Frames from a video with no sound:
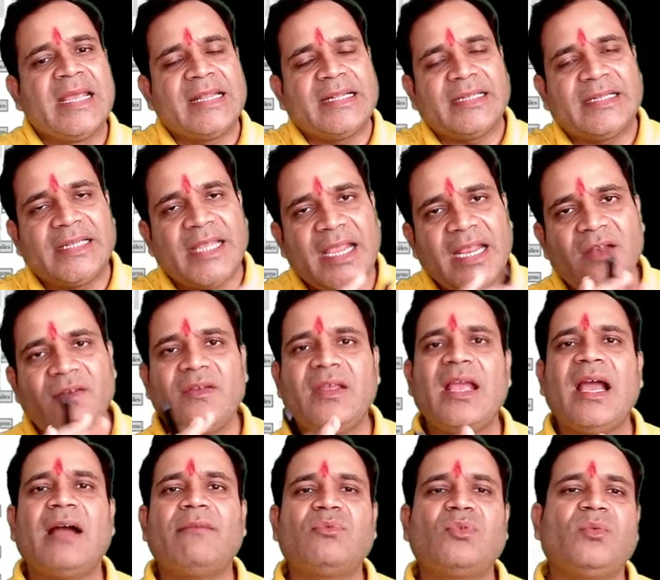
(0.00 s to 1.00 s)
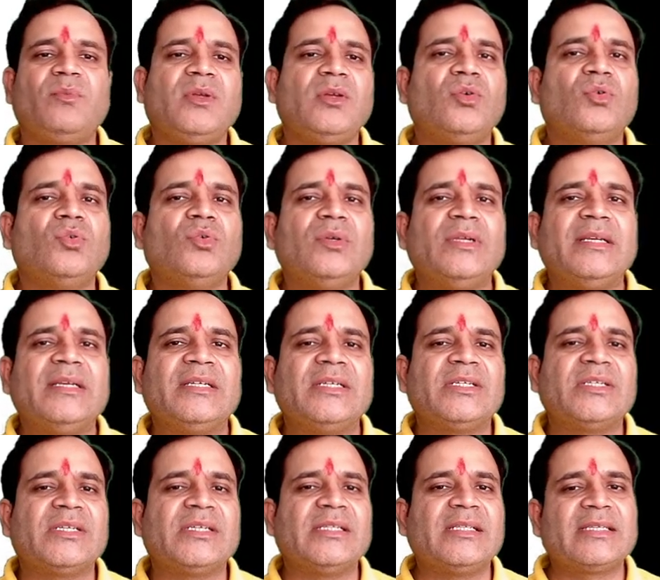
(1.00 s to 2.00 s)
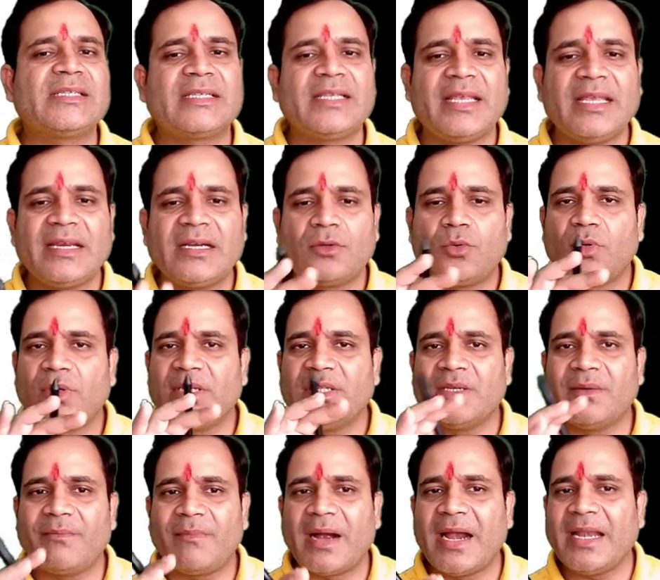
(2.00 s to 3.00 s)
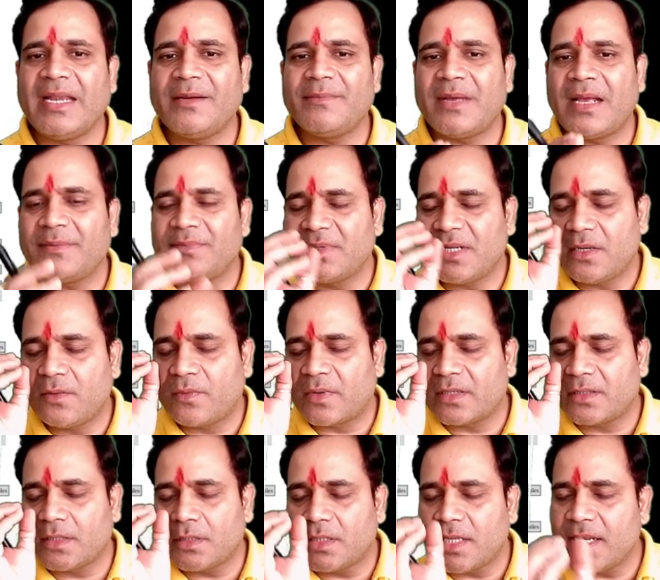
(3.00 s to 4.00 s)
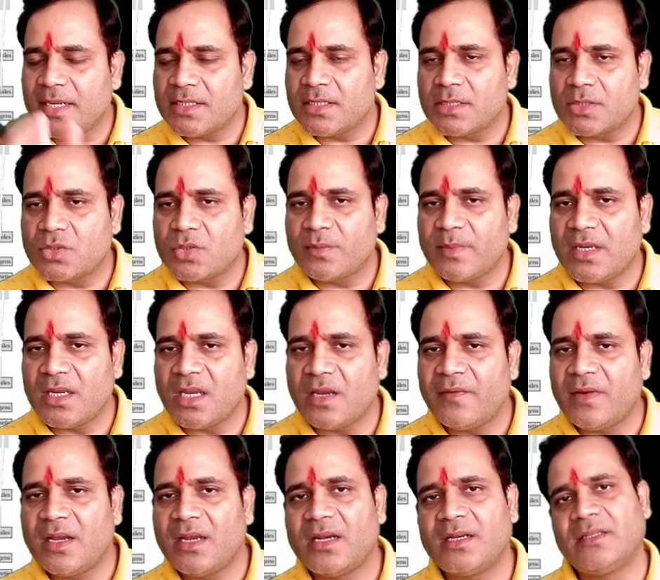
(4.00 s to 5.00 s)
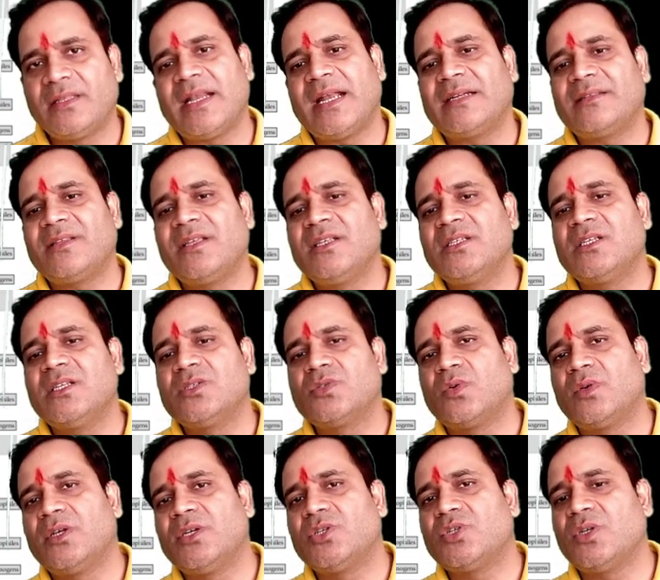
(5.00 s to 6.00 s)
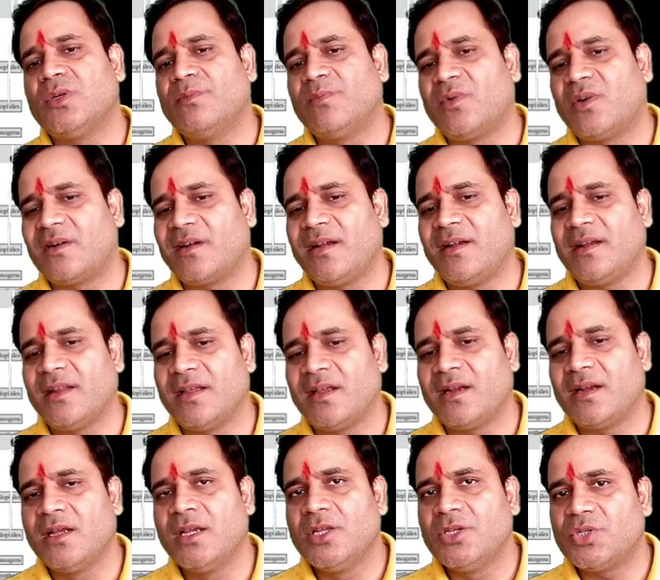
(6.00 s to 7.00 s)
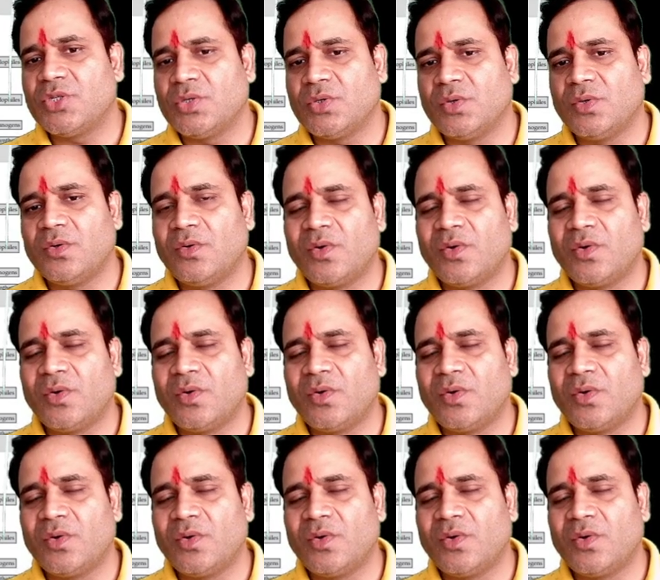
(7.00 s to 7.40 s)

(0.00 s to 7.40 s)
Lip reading: then we have to be go in details. Here only the mind map that what the things is to be given here, that things is only too important here to know.